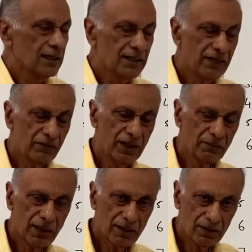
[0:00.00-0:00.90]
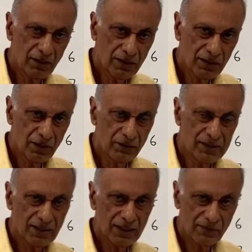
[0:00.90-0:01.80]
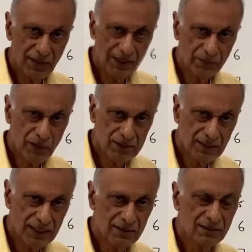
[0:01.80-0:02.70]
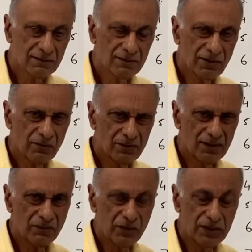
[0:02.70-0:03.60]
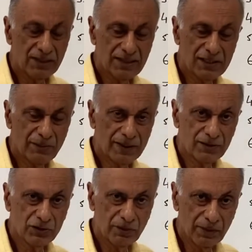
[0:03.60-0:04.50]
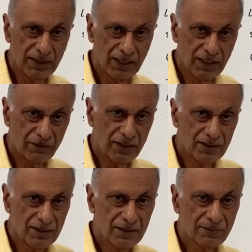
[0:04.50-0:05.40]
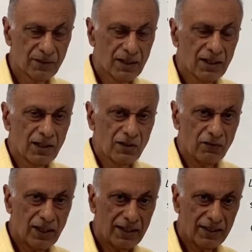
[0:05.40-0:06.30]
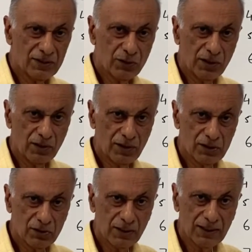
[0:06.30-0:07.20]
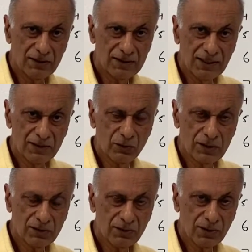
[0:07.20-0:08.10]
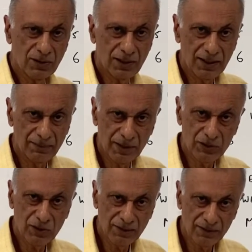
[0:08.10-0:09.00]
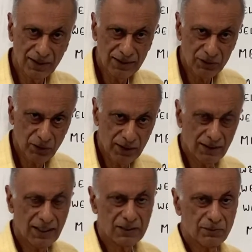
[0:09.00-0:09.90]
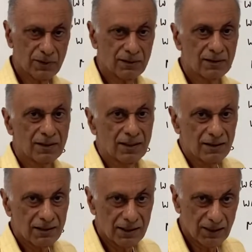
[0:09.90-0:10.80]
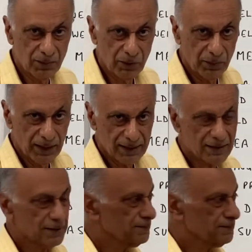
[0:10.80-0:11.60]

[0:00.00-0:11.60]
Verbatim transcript: then we embark on or we start the welding process the vt inspector should be there where the welding is going on so he sees what's going on and makes sure everything is going as per the wps